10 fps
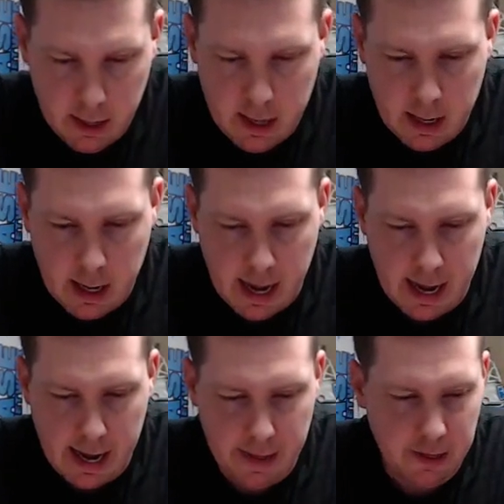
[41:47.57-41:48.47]

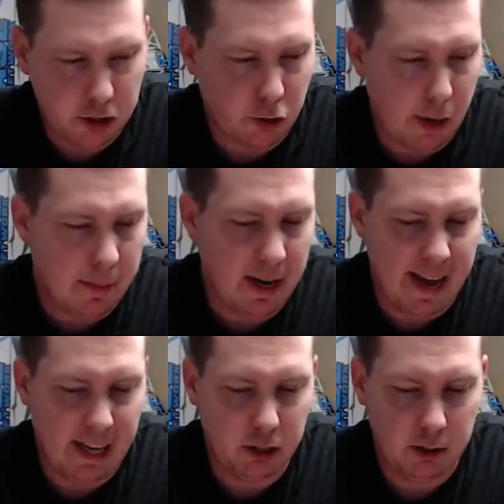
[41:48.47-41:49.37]
uh, the strap
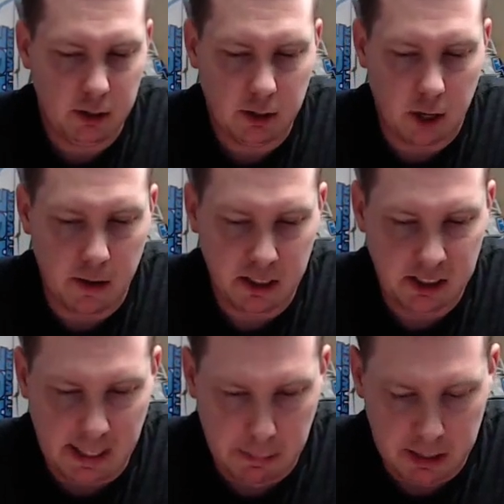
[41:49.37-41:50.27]
connections are the
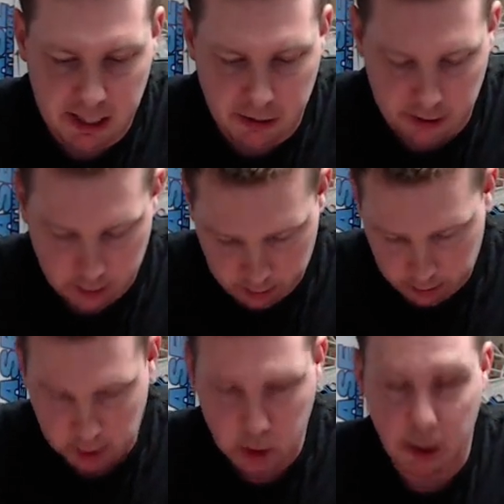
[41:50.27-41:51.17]
same material,
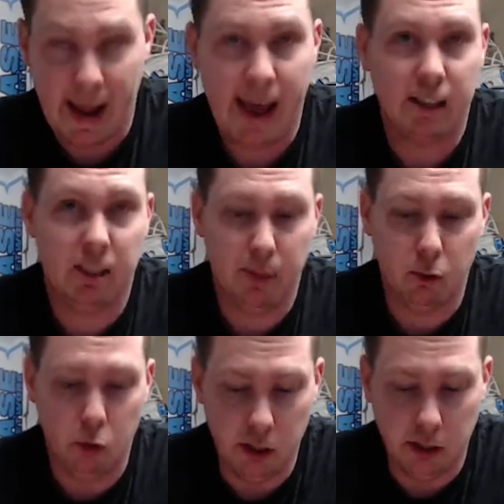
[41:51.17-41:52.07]
so it has to be
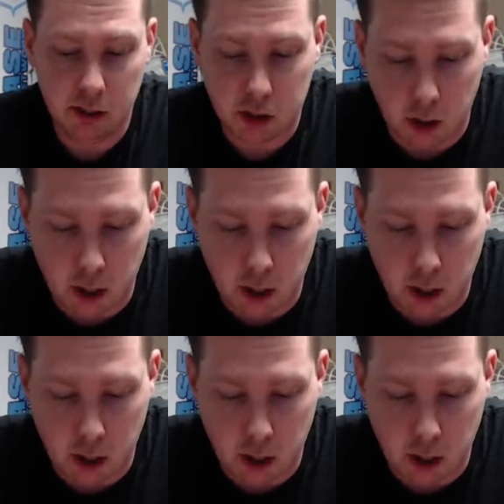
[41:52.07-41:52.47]
really strong.